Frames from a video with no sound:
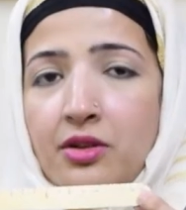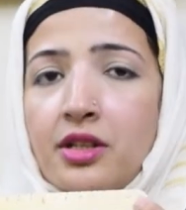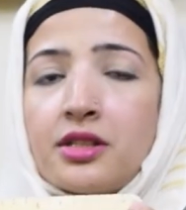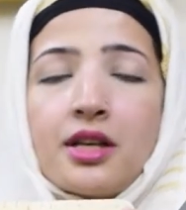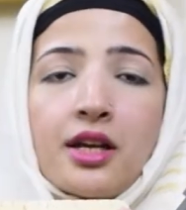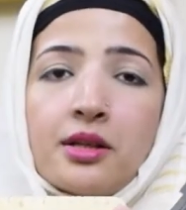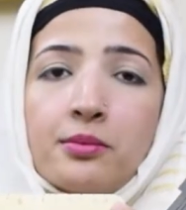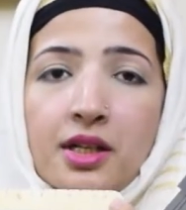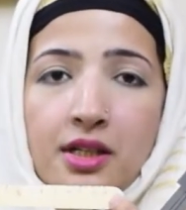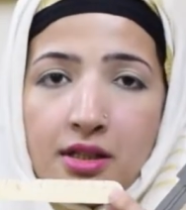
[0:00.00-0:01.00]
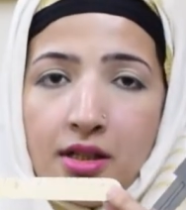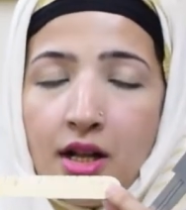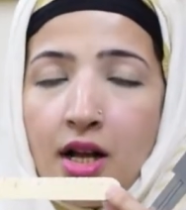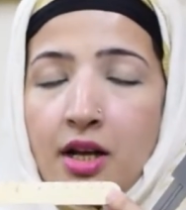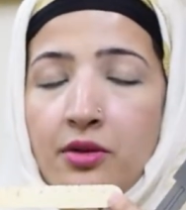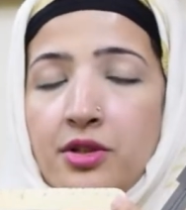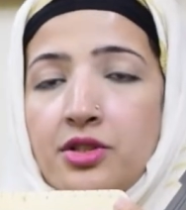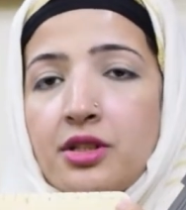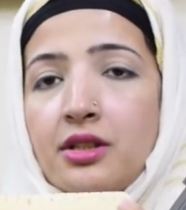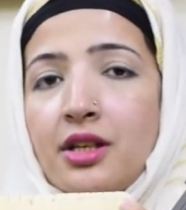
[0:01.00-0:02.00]
or inside the buccal
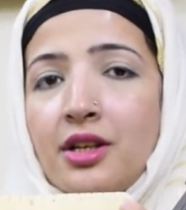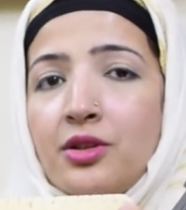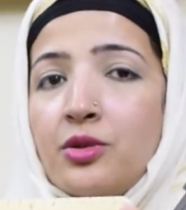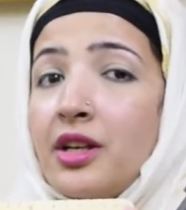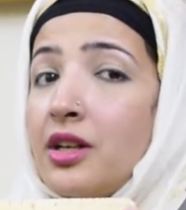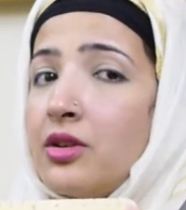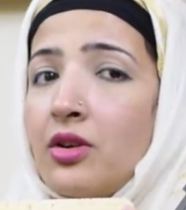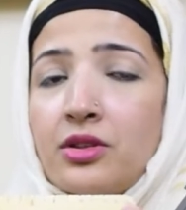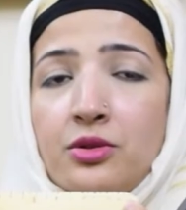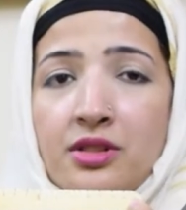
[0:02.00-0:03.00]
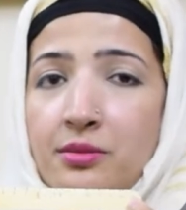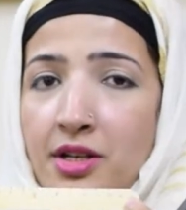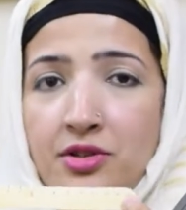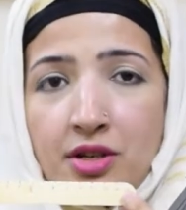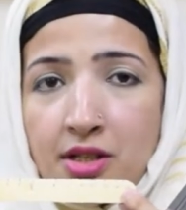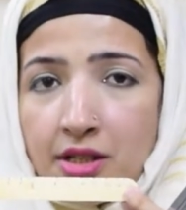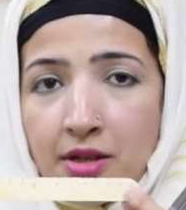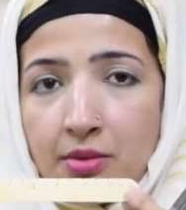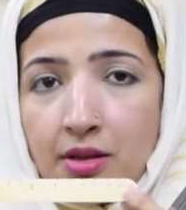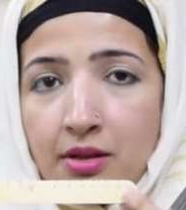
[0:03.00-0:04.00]
region, you cannot use a measuring
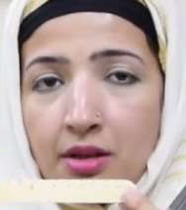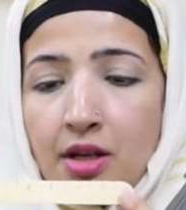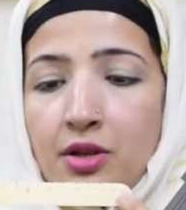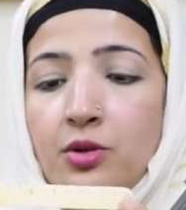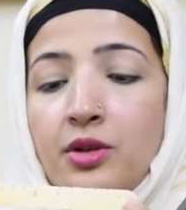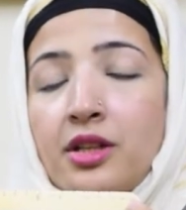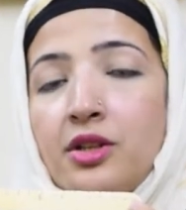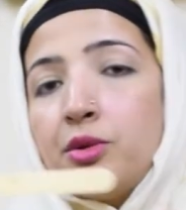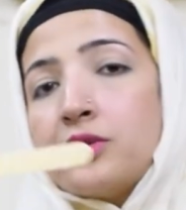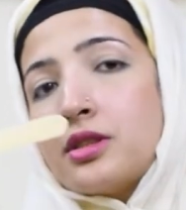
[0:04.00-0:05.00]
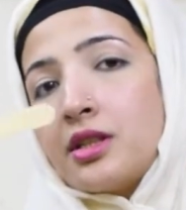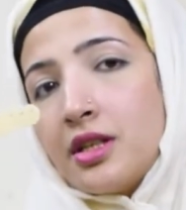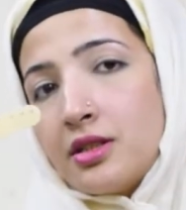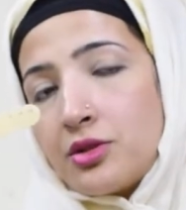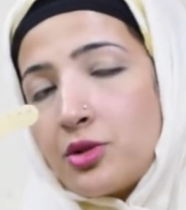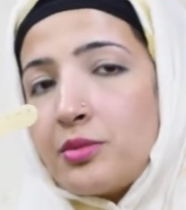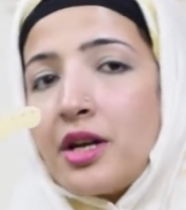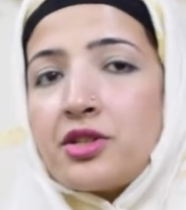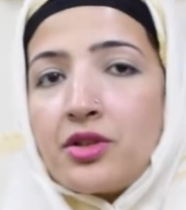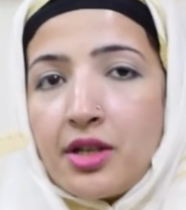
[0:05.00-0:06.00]
tape. You can use this to
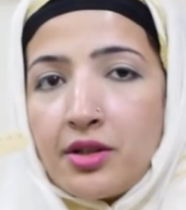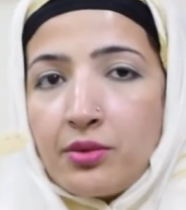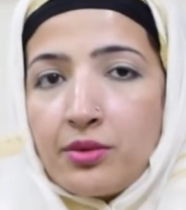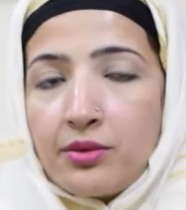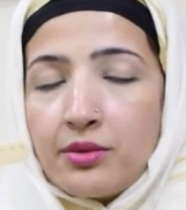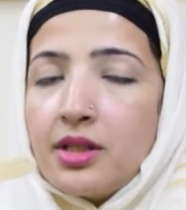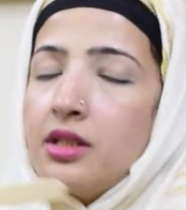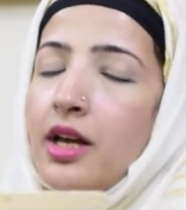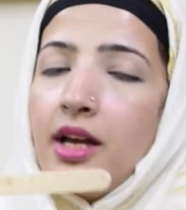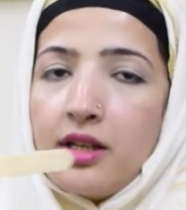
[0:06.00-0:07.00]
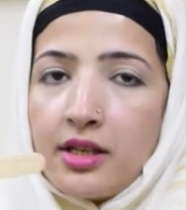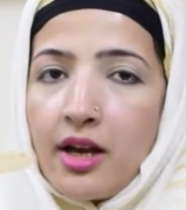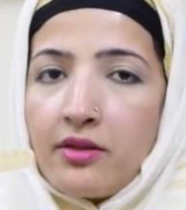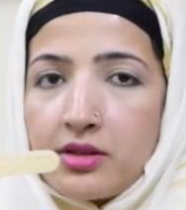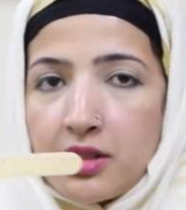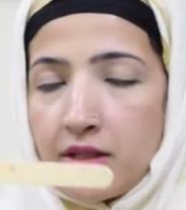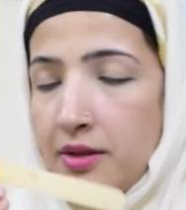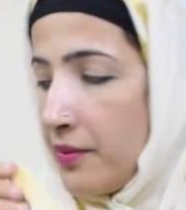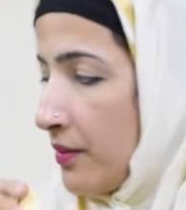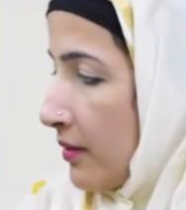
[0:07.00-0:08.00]
measure it within any cavity.
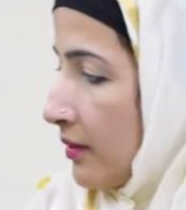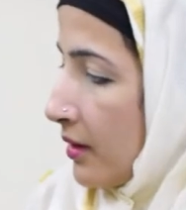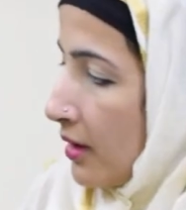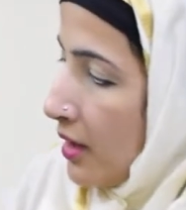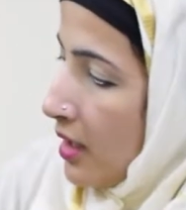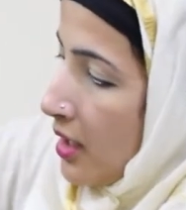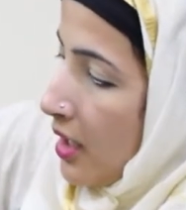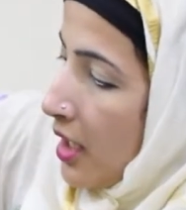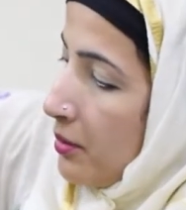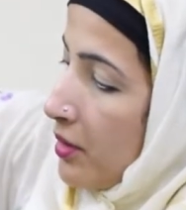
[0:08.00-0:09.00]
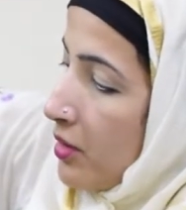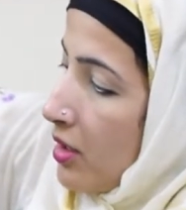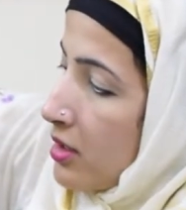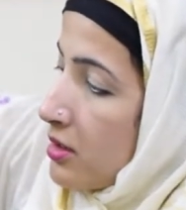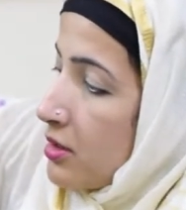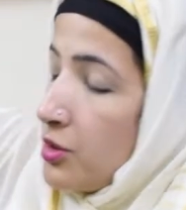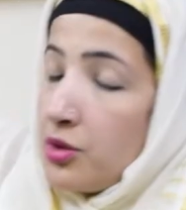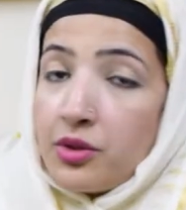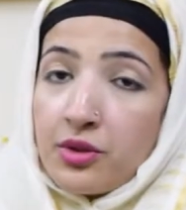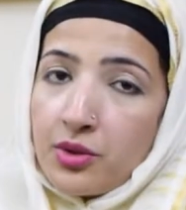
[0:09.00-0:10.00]
And because you
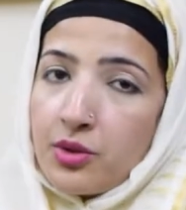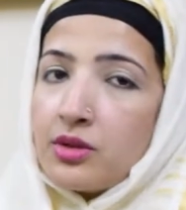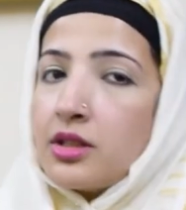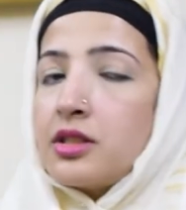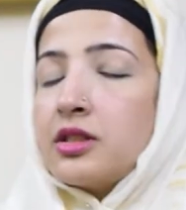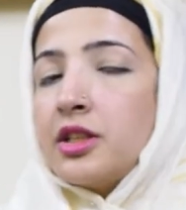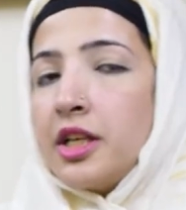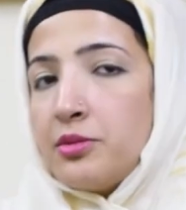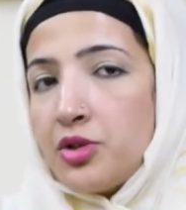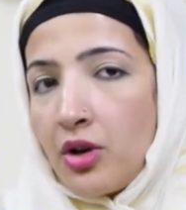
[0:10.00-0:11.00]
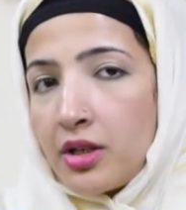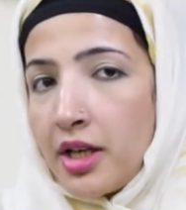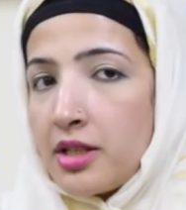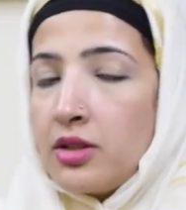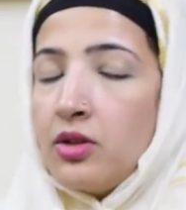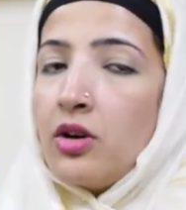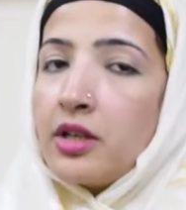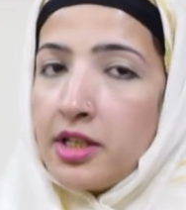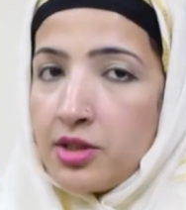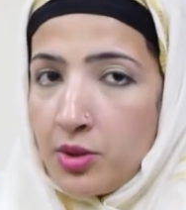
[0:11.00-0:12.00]
don't know the same short case and long
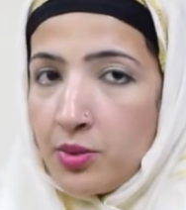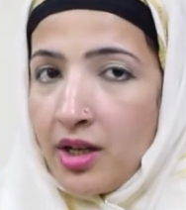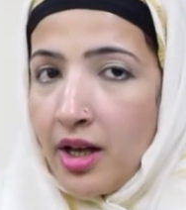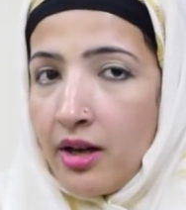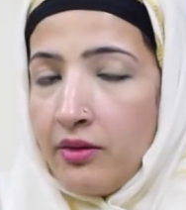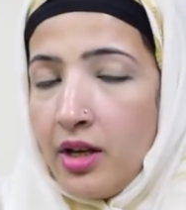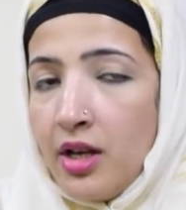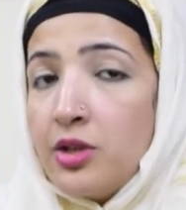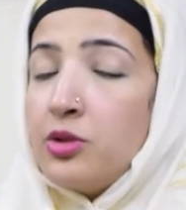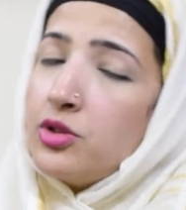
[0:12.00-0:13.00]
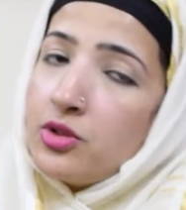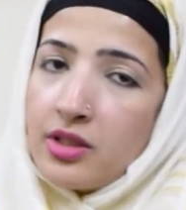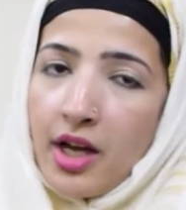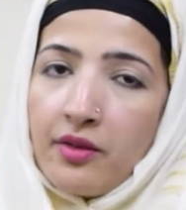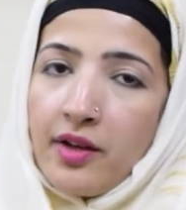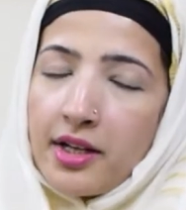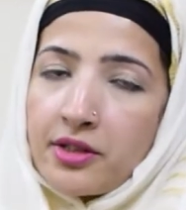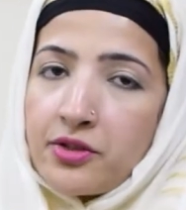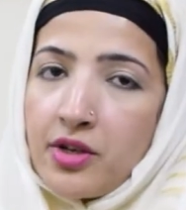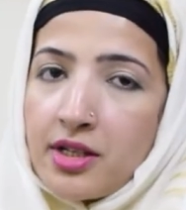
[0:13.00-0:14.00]
case you will have, you should have
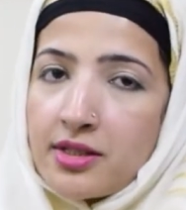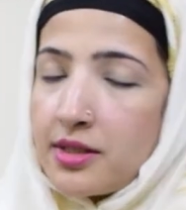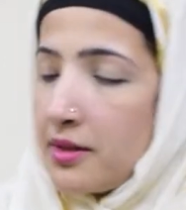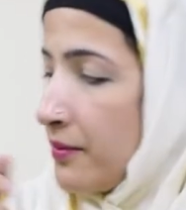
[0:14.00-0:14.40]
extras.